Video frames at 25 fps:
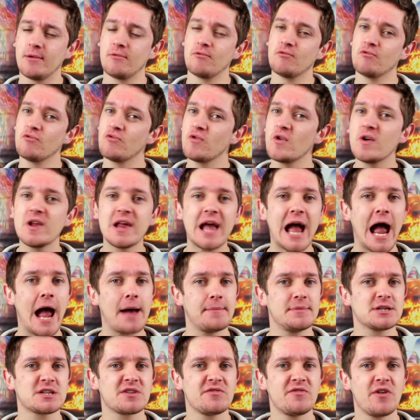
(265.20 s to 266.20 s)
really
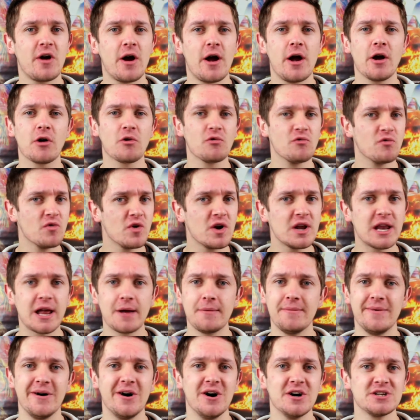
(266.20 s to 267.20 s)
atmospheric, really
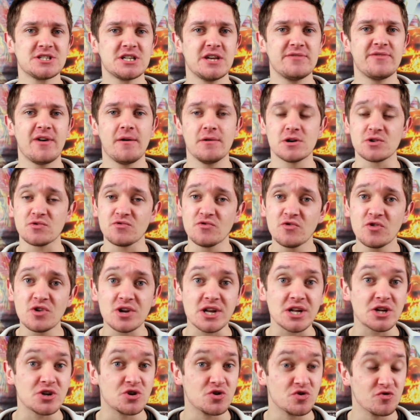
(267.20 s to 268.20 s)
immersive. I was
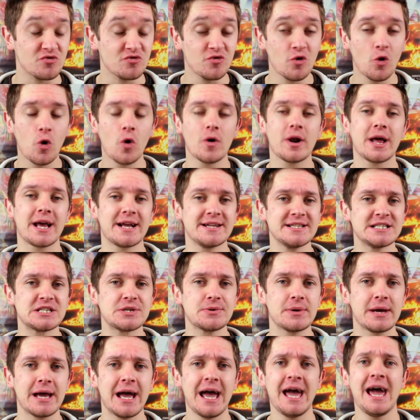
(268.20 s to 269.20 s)
really drawn
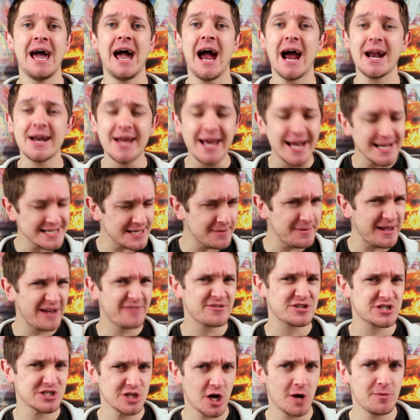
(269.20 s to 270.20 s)
into it, and it is a bit of
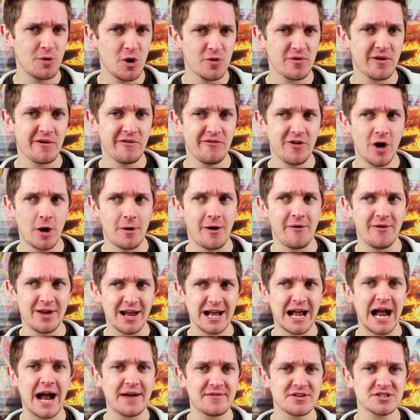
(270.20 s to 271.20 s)
a slow moving film. I feel
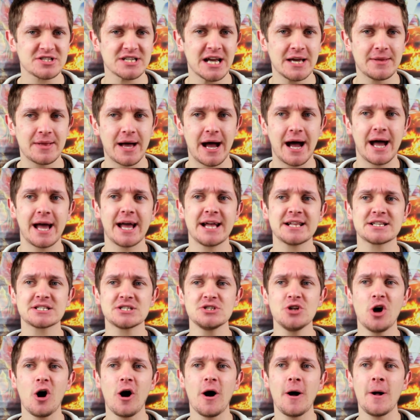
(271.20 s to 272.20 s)
like I have to say that. It's
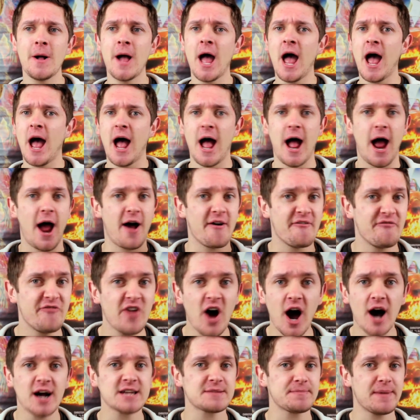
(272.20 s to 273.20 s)
not a
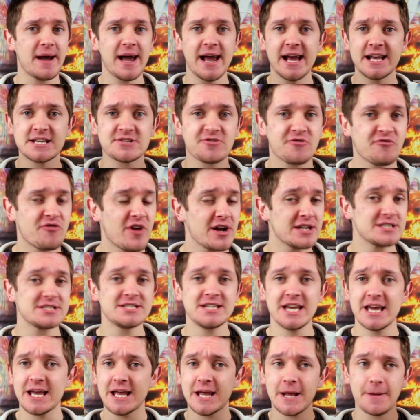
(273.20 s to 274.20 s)
fast paced,
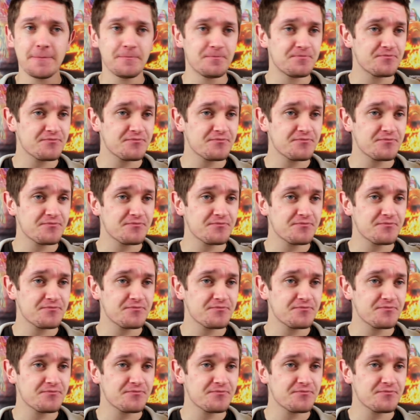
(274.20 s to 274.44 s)
frantic,